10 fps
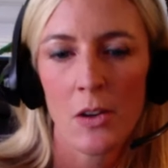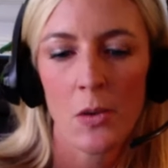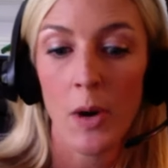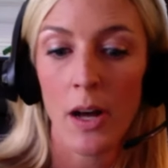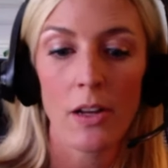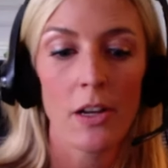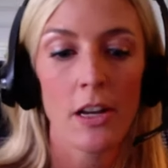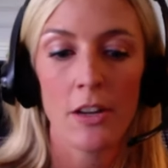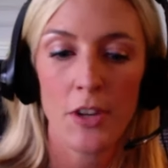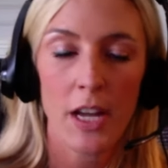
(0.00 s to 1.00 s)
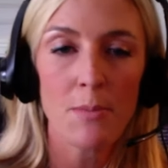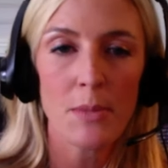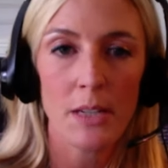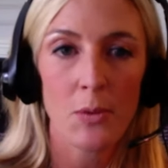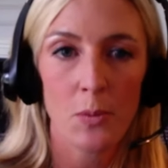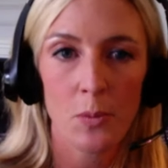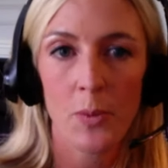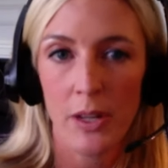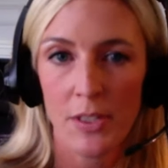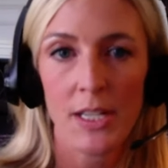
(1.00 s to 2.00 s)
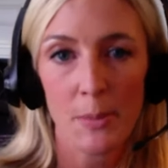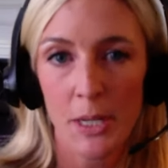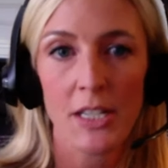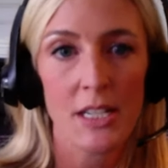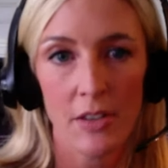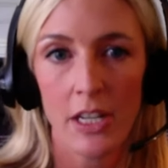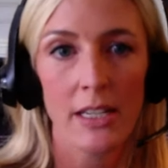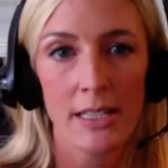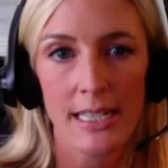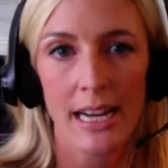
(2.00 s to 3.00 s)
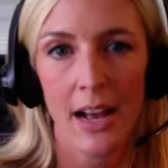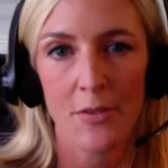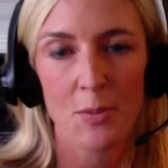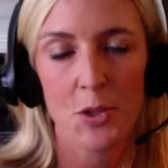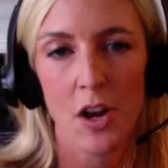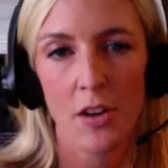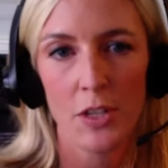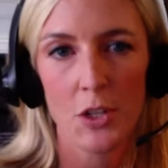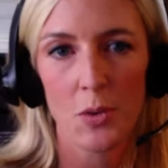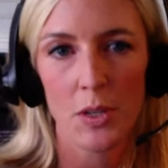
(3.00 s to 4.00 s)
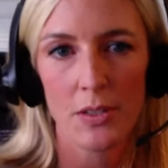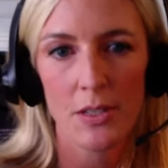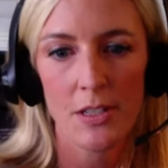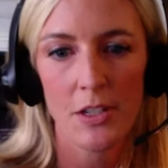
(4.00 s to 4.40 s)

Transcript: Well, if it's going to be on TV, it needs to have some strong visuals.